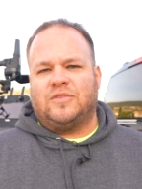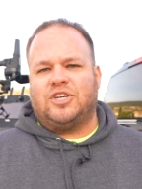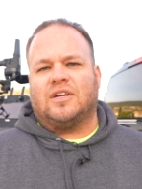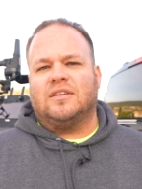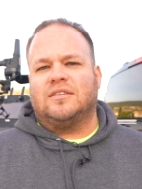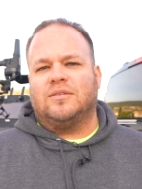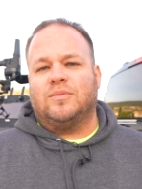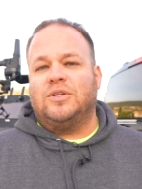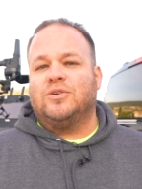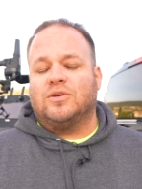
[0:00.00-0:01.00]
checklist that
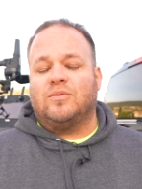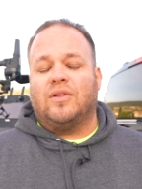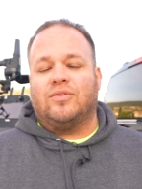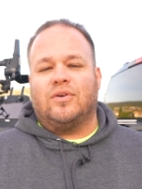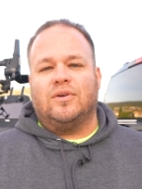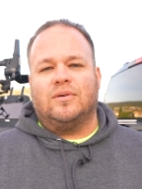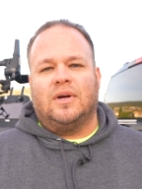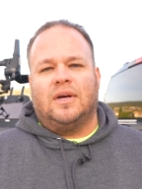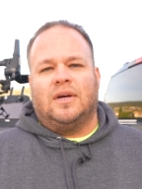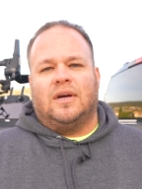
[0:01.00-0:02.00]
we usually run through,
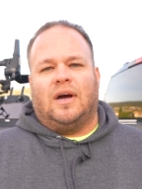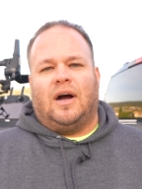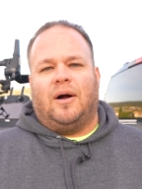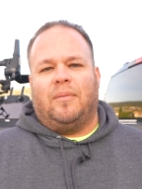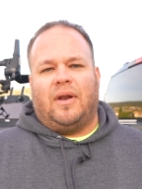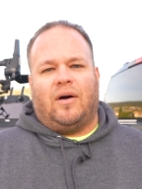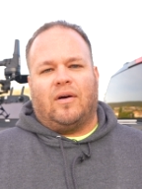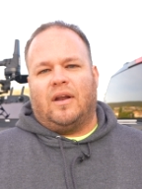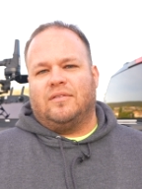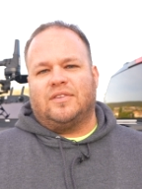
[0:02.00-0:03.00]
and I'll
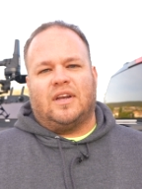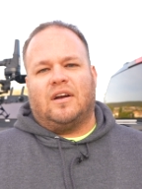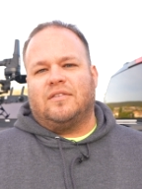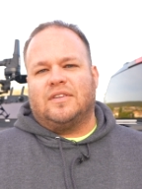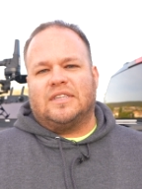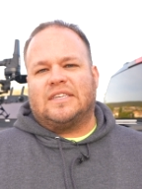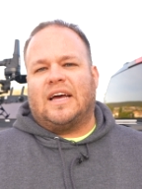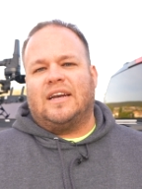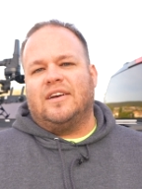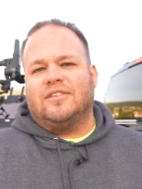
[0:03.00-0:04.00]
kind of set it off to the
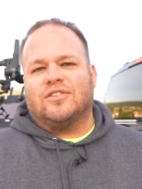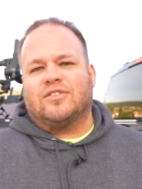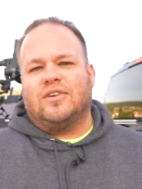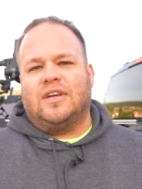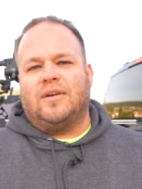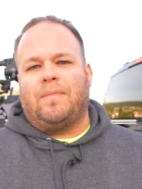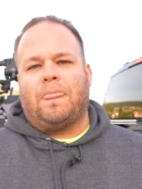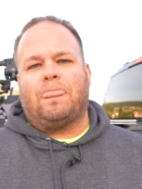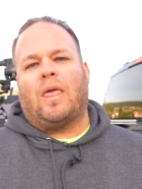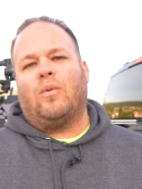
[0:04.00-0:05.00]
side here in the screen
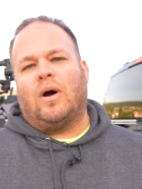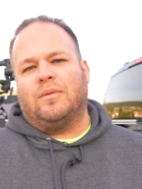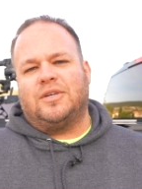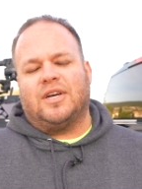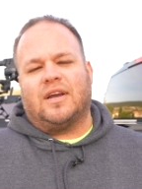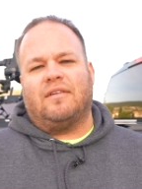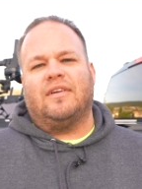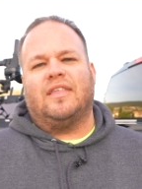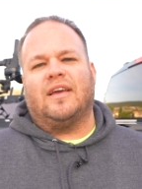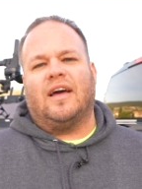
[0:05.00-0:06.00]
while we check
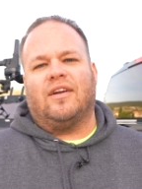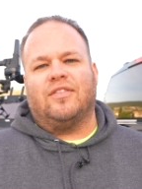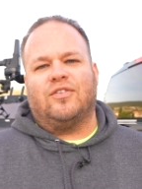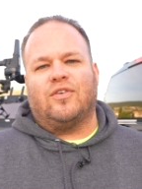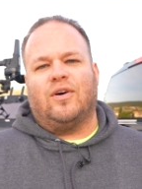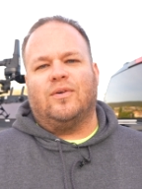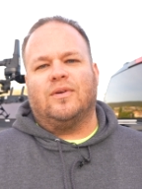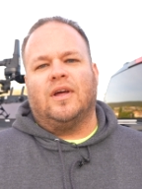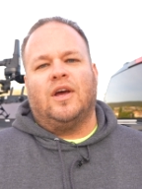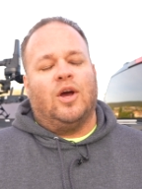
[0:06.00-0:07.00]
everything out on the
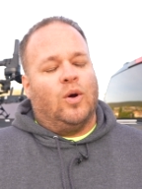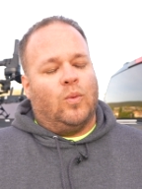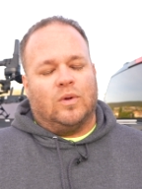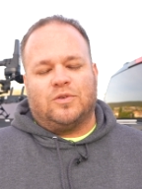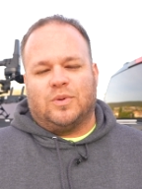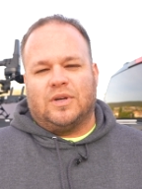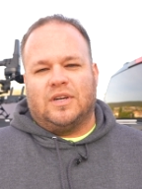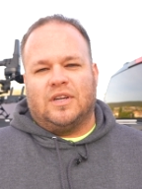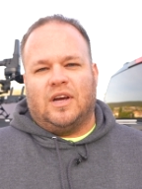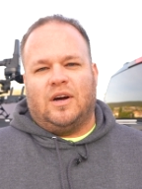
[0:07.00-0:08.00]
drone. Once we're
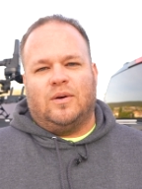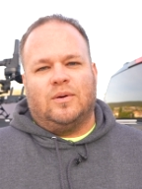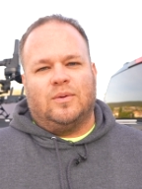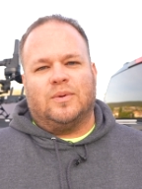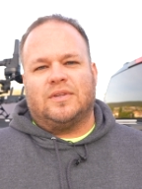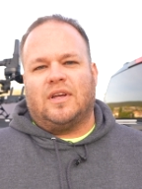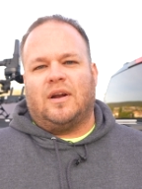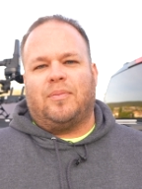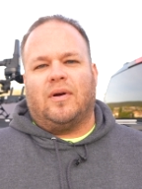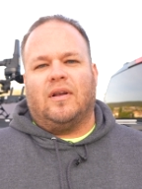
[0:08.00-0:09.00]
good to go, we'll set
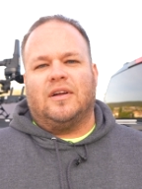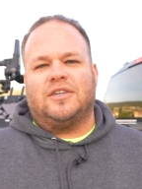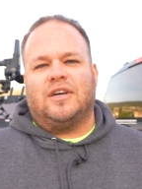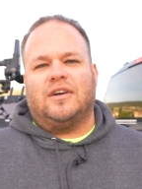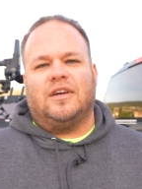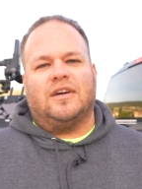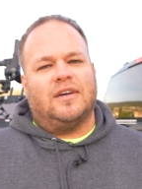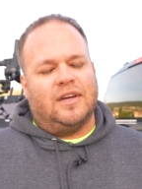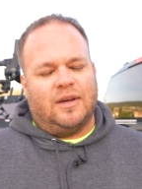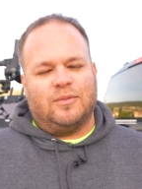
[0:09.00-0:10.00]
up our launch area
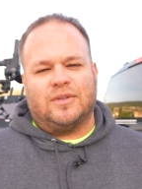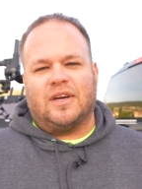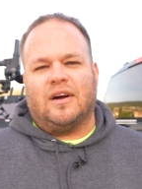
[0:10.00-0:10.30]
and we'll take